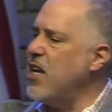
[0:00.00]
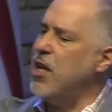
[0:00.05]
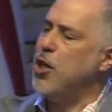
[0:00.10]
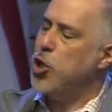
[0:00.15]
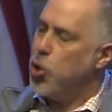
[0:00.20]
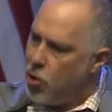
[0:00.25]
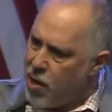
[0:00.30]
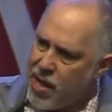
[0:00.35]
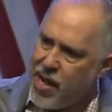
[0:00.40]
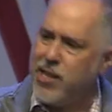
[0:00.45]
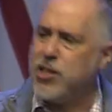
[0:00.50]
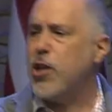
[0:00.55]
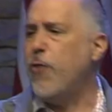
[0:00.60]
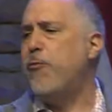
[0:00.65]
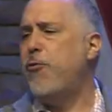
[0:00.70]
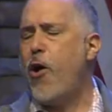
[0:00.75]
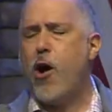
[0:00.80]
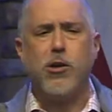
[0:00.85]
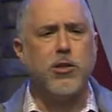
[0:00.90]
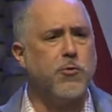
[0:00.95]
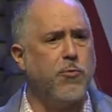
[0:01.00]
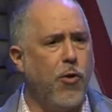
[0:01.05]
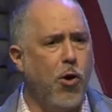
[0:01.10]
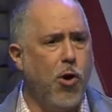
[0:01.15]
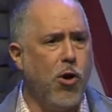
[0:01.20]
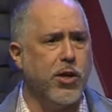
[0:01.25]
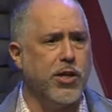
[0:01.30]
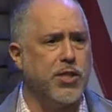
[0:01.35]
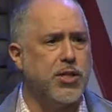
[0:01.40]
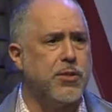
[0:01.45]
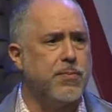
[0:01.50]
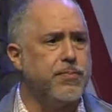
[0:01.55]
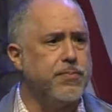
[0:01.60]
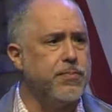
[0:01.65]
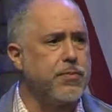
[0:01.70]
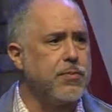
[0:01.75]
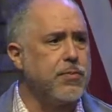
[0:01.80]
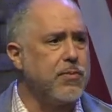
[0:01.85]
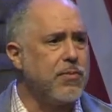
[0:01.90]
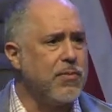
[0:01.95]
in you. It's a false voice.
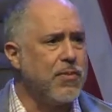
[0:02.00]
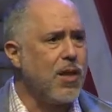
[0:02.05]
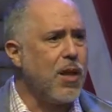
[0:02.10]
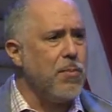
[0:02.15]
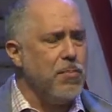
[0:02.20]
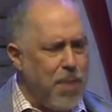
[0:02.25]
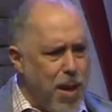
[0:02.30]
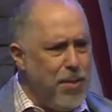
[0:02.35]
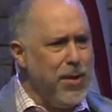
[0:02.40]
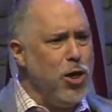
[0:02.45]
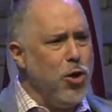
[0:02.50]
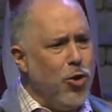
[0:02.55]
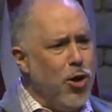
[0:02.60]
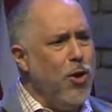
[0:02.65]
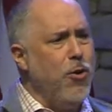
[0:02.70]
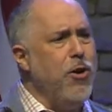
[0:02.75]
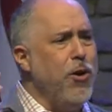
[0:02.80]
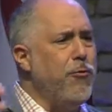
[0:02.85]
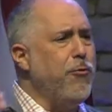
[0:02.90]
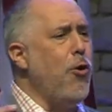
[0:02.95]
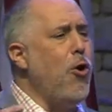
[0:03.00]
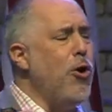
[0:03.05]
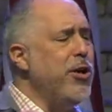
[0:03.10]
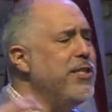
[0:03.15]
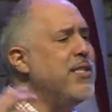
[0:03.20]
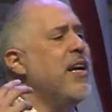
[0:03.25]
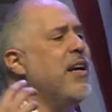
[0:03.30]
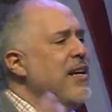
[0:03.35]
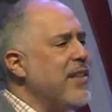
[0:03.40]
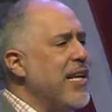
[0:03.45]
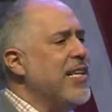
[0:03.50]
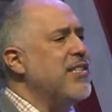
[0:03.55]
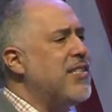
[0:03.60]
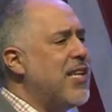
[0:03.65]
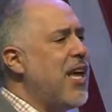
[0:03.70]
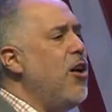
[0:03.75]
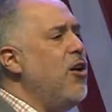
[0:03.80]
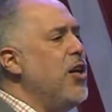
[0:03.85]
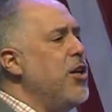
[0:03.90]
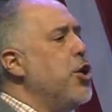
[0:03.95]
Maybe you're hearing a voice that's
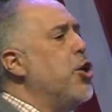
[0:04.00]
telling